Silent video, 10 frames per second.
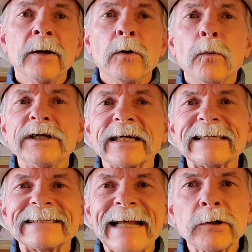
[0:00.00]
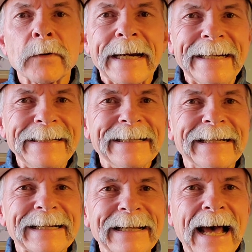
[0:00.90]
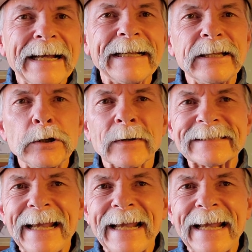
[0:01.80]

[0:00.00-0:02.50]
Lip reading: which accelerated the decline in the U.S.